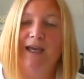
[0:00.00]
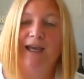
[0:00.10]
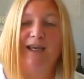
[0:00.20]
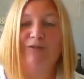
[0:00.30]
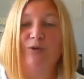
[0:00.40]

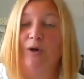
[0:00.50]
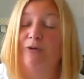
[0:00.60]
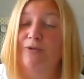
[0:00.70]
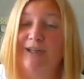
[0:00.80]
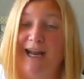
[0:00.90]
If you are
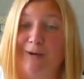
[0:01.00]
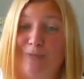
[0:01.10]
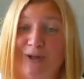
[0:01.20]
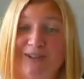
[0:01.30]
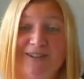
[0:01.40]
on
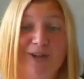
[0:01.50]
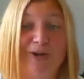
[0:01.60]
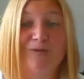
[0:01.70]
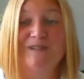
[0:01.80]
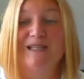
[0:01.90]
camera,
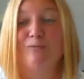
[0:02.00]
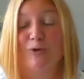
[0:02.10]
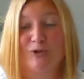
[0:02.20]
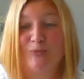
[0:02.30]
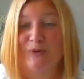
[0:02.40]
obviously
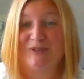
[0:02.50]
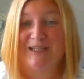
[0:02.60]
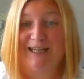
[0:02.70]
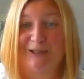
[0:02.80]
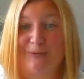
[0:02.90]
watch your body
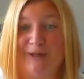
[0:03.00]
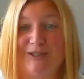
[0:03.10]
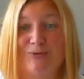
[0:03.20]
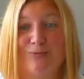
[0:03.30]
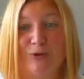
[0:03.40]

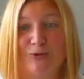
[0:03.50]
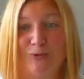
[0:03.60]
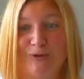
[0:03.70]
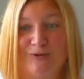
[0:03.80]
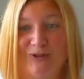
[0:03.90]
language, watch
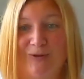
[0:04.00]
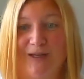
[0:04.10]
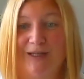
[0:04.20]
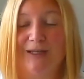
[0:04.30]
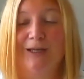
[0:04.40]
what you're
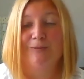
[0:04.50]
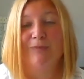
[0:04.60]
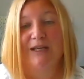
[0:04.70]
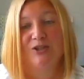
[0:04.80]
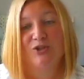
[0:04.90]
doing,
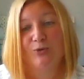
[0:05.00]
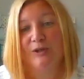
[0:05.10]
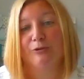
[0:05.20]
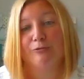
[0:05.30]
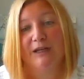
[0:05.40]
make sure
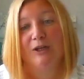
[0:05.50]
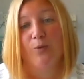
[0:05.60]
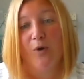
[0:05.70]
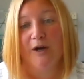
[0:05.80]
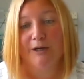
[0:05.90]
you're in a really
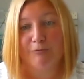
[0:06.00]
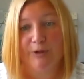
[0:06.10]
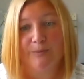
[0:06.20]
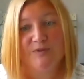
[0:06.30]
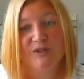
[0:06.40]
quiet
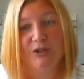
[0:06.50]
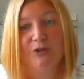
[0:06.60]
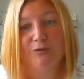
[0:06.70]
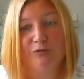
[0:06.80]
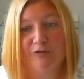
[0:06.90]
room so
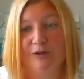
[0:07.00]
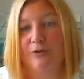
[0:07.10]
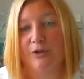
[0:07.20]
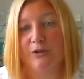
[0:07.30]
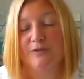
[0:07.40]
you can
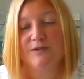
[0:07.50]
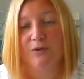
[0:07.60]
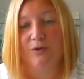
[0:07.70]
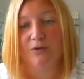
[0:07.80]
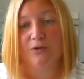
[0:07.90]
focus
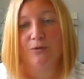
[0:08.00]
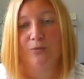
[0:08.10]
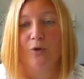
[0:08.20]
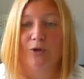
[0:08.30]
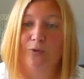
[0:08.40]
on
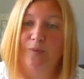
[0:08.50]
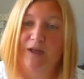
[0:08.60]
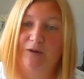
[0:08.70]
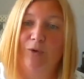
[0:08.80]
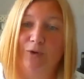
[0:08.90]
what
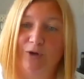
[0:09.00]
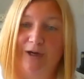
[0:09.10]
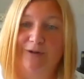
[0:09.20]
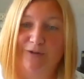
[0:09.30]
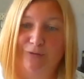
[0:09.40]
you're
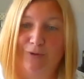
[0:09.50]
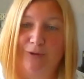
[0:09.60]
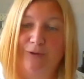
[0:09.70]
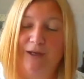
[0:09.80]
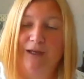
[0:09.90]
going
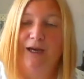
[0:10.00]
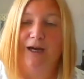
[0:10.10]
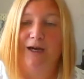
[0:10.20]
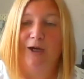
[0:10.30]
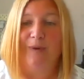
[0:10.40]
through,
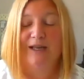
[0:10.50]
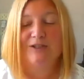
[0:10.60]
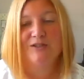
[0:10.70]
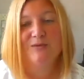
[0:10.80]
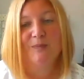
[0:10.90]

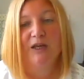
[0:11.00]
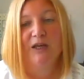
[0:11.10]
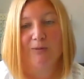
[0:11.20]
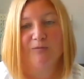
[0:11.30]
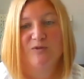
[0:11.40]
and just be
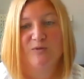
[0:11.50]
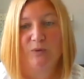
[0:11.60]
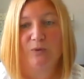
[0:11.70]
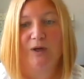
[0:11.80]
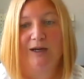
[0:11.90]

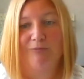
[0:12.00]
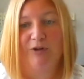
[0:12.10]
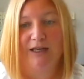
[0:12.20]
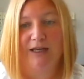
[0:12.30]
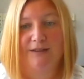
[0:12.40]
comfortable and
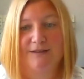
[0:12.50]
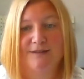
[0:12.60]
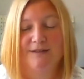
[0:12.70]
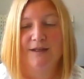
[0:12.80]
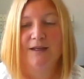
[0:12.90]
relax.